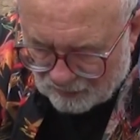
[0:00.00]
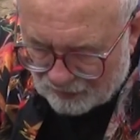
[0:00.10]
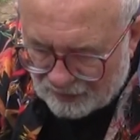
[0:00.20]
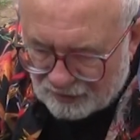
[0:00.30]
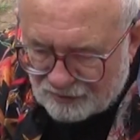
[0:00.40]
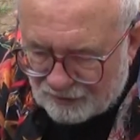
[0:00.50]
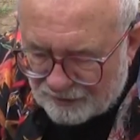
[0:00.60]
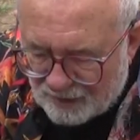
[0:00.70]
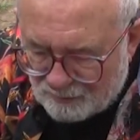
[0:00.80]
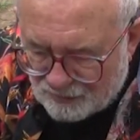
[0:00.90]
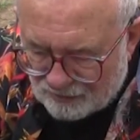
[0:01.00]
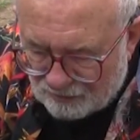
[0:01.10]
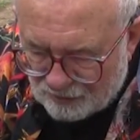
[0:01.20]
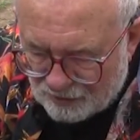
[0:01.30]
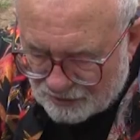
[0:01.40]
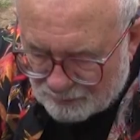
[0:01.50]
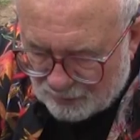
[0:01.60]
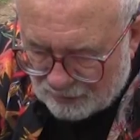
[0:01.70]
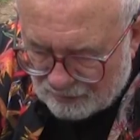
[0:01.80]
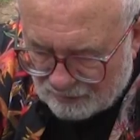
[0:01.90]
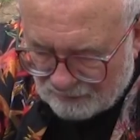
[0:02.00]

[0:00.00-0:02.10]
when you get your thumbs in the right spot,